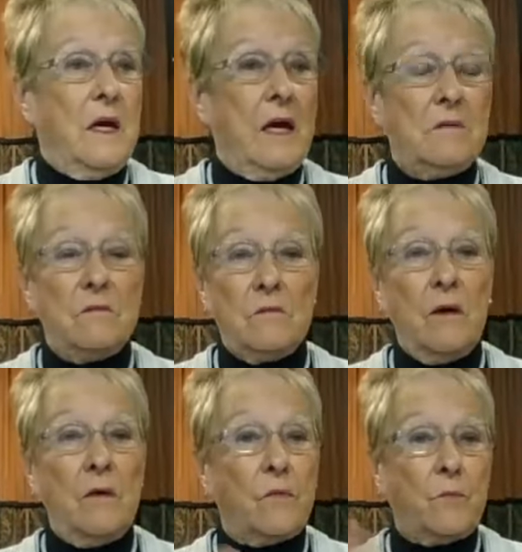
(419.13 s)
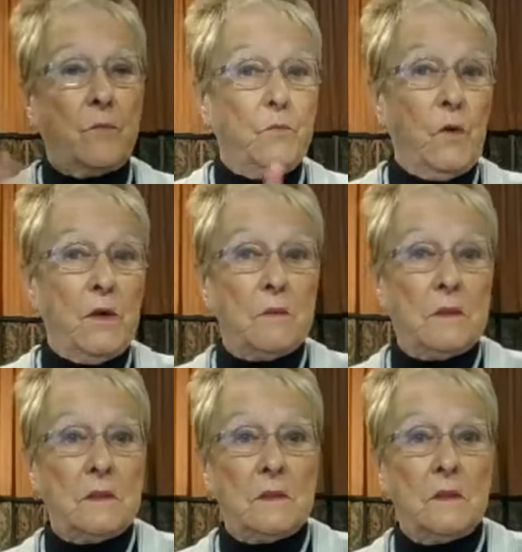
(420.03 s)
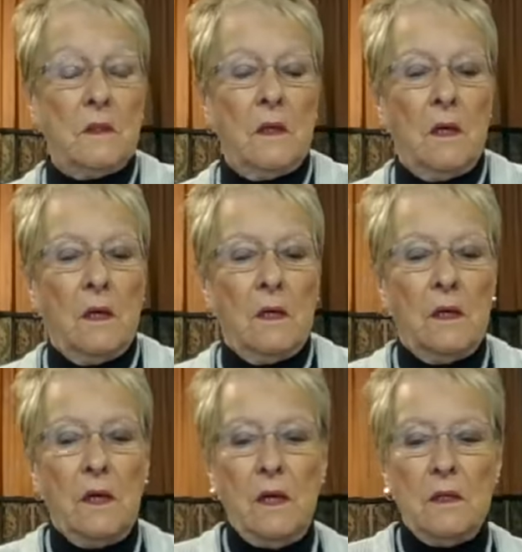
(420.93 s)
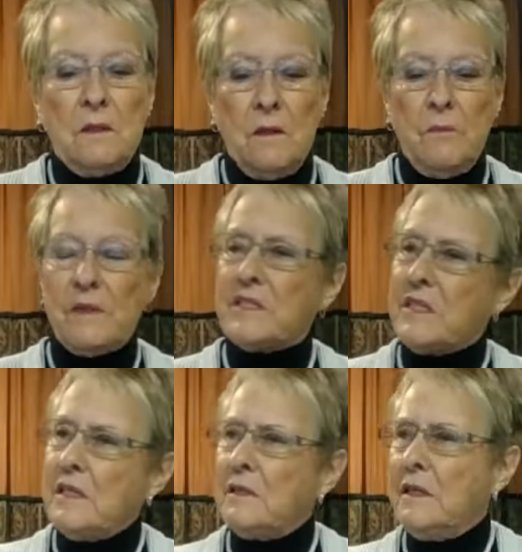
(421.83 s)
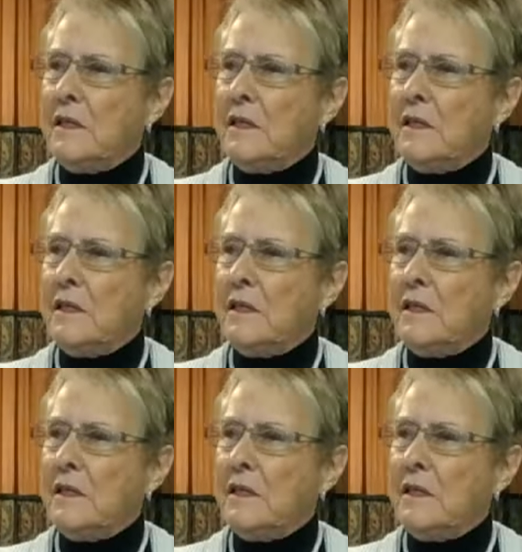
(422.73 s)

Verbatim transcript: and other women, and but still